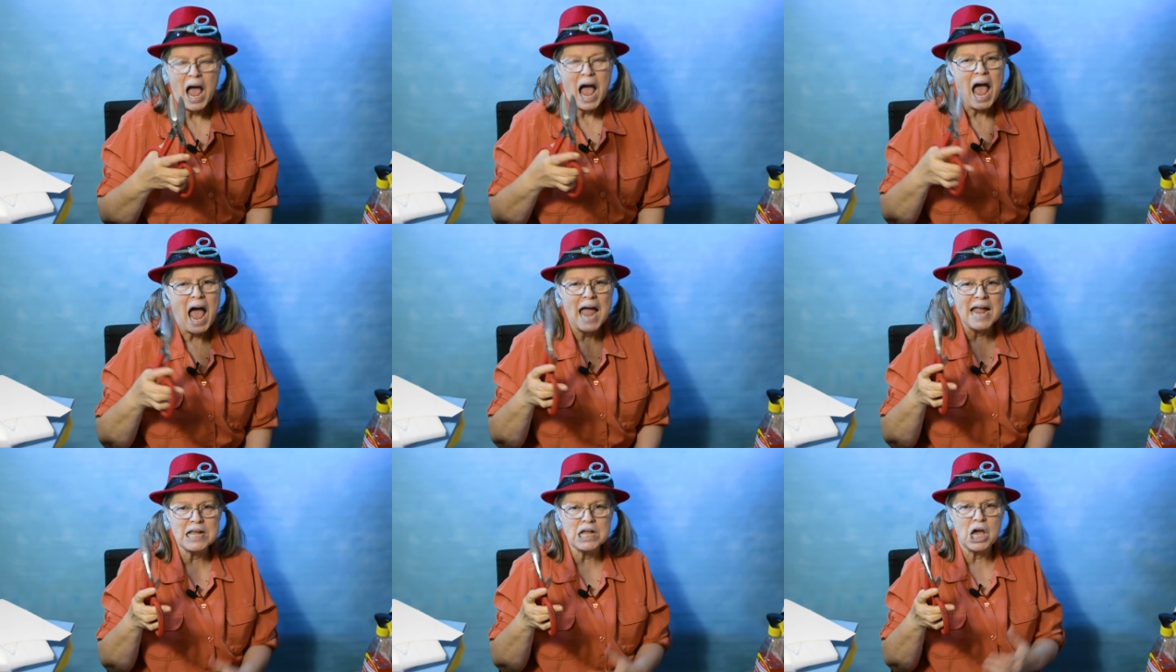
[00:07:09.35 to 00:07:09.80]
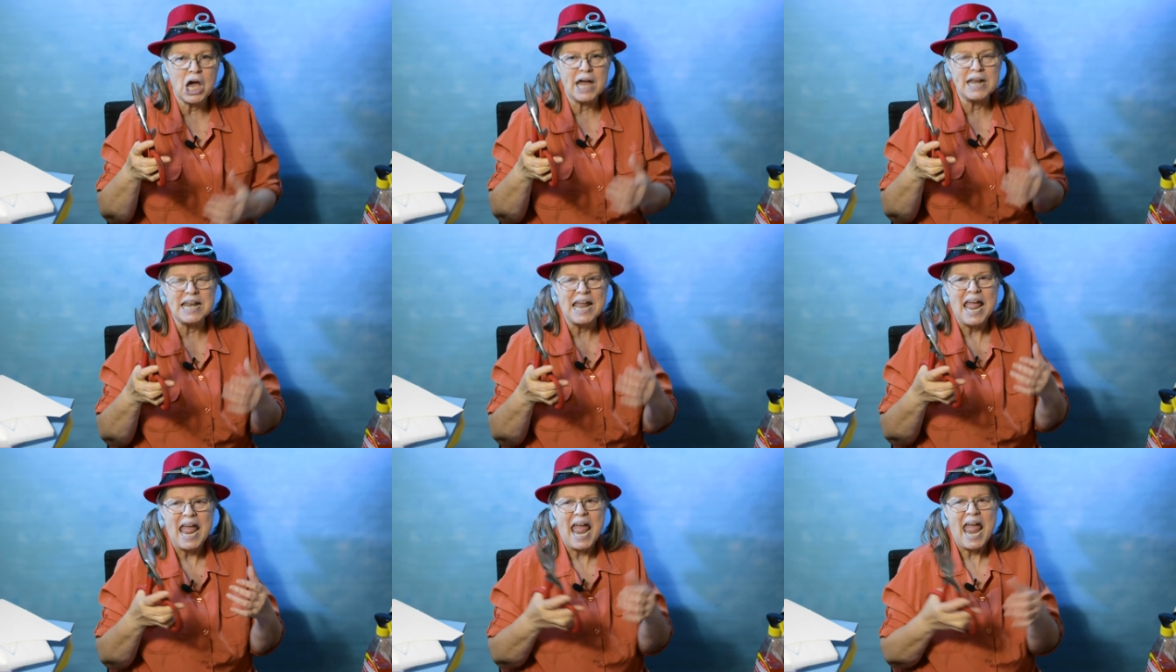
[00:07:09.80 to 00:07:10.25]
I
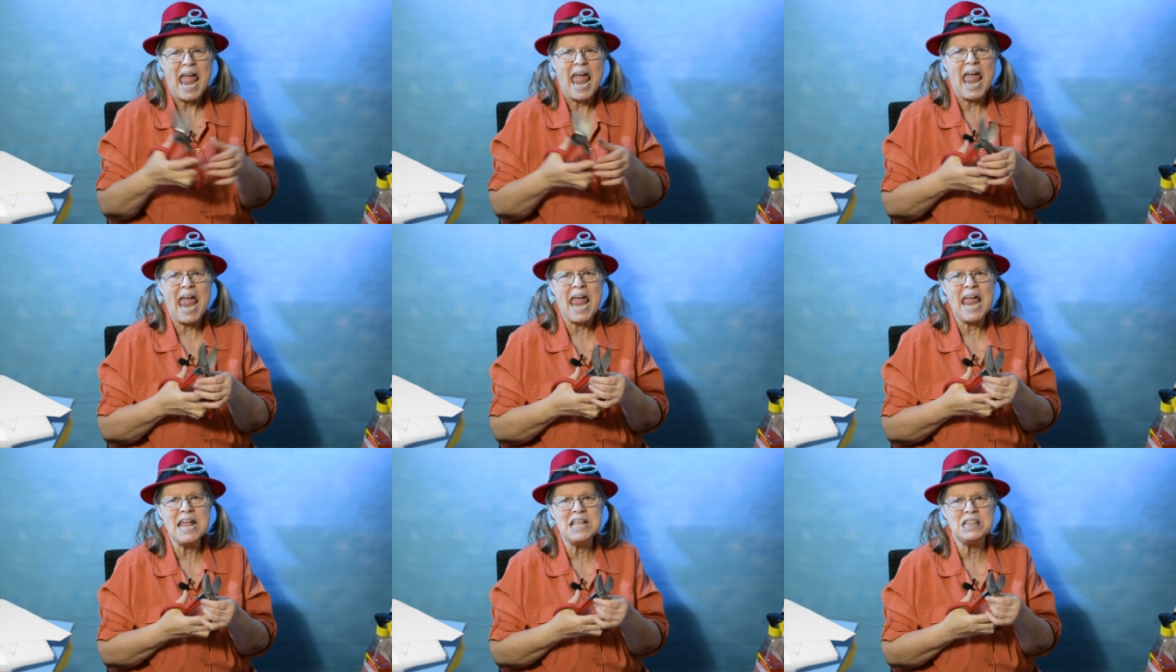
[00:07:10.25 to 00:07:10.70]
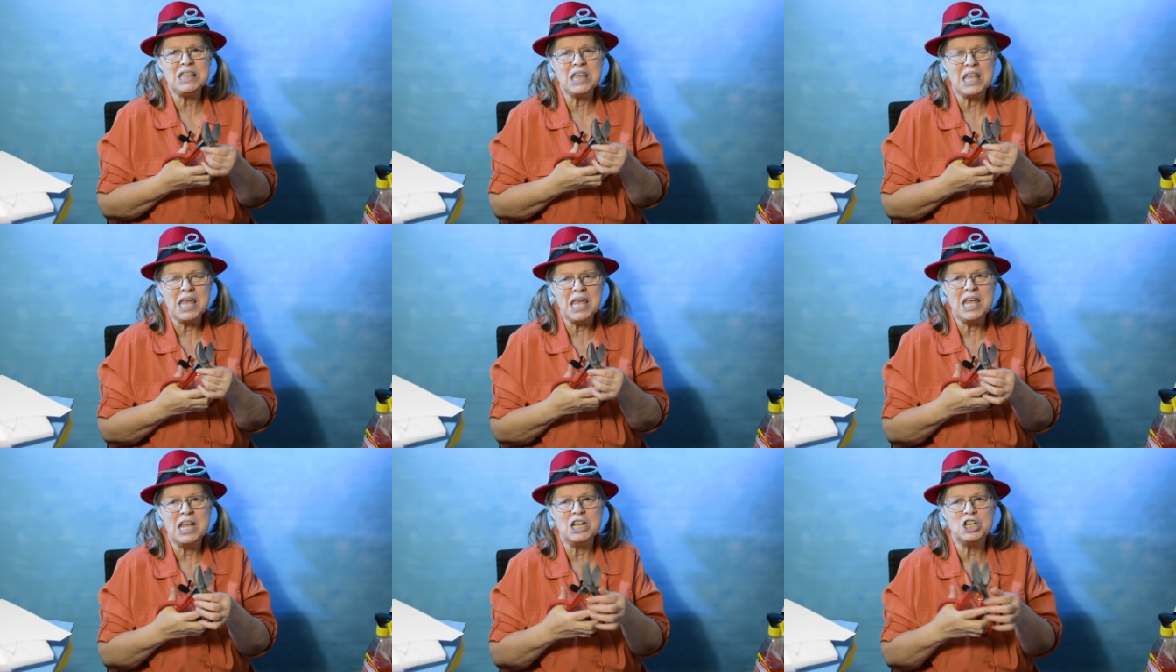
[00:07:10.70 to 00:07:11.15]
cut
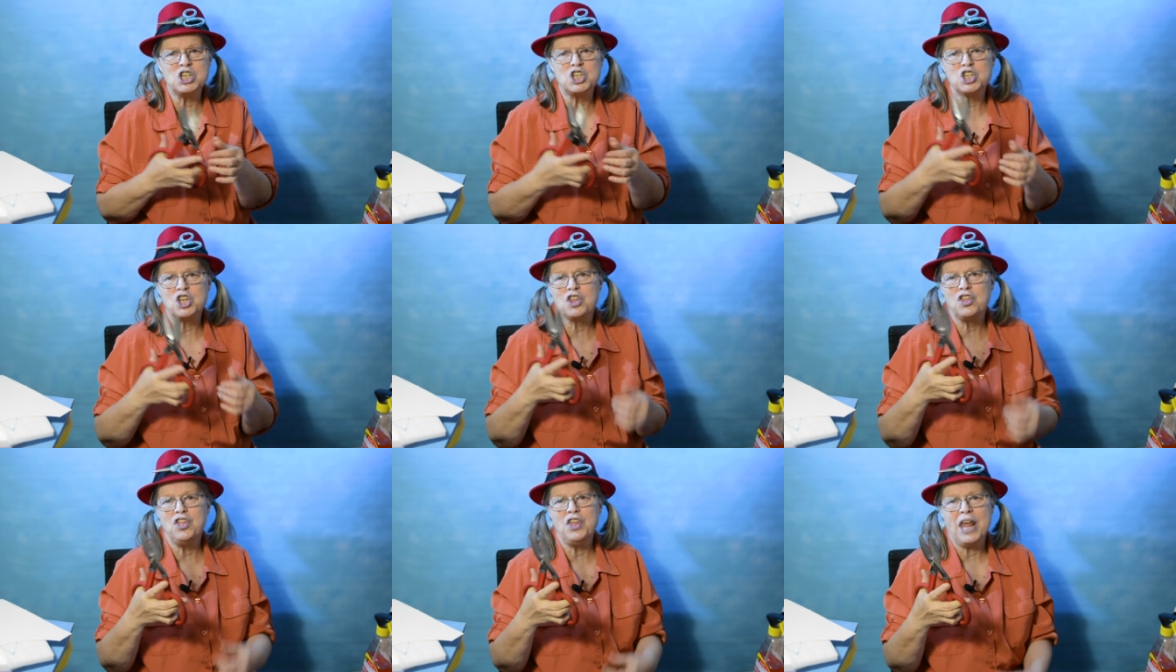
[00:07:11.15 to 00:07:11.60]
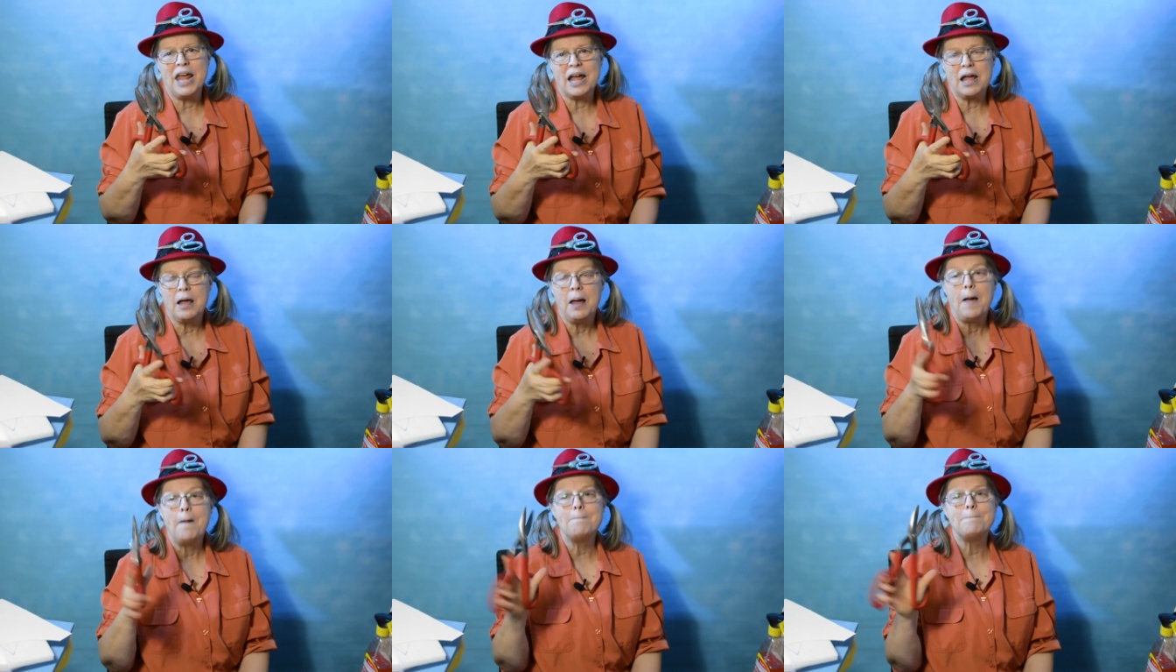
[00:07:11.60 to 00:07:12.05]
1/8-inch
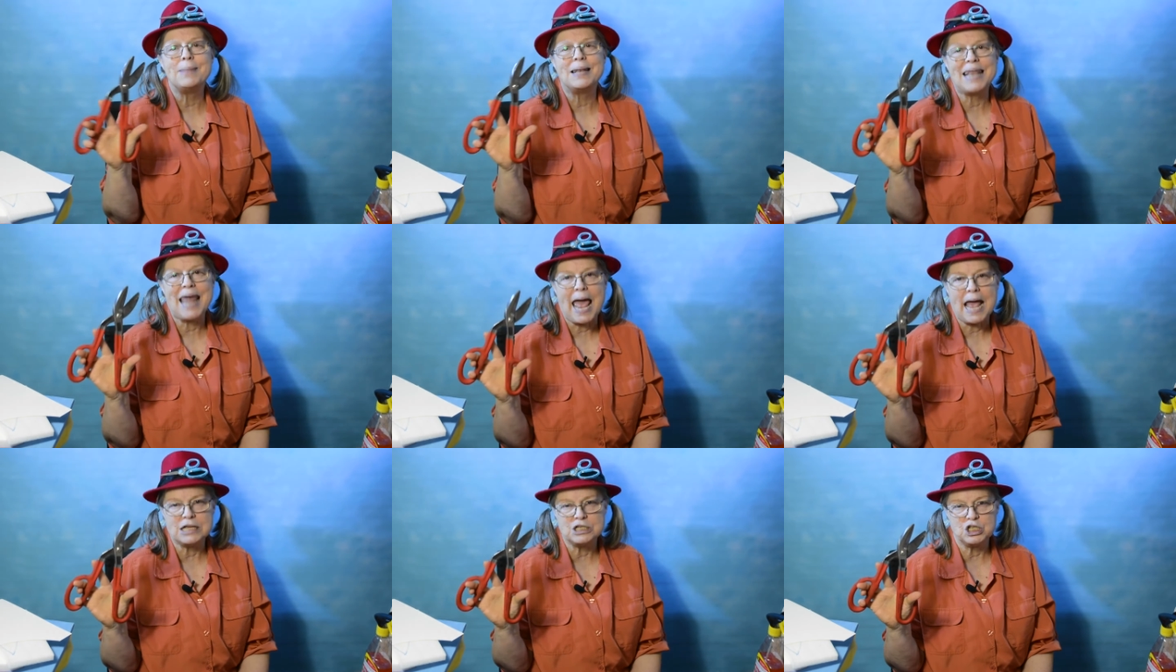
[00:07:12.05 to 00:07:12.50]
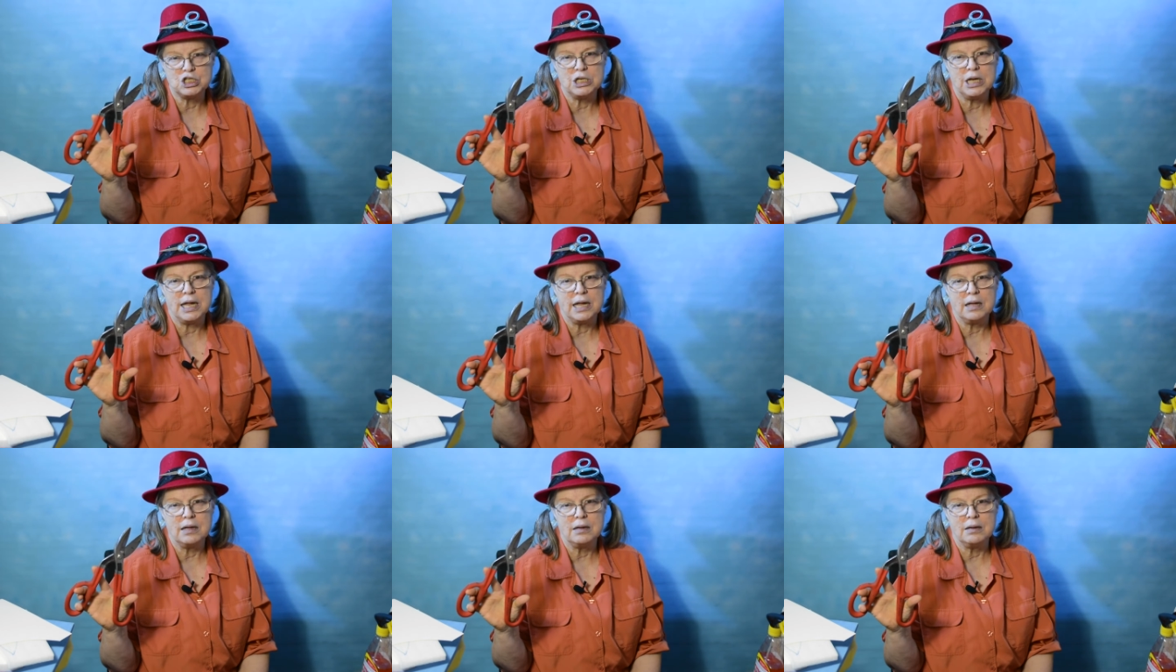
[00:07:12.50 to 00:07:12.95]
thick
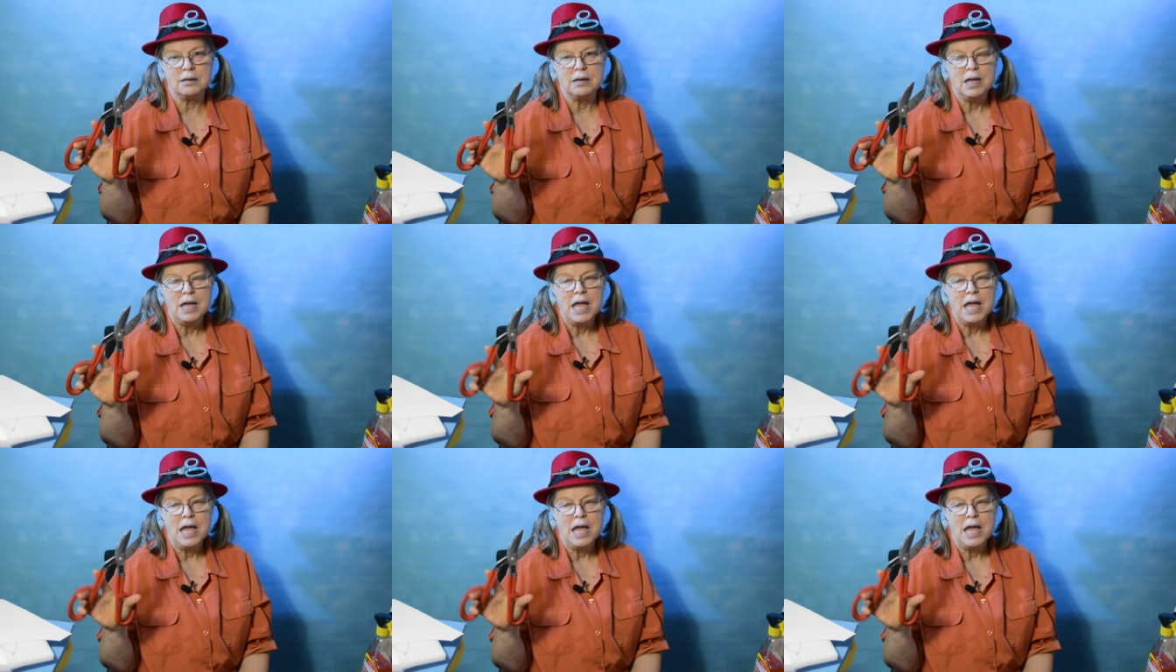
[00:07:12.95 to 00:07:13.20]
plastic.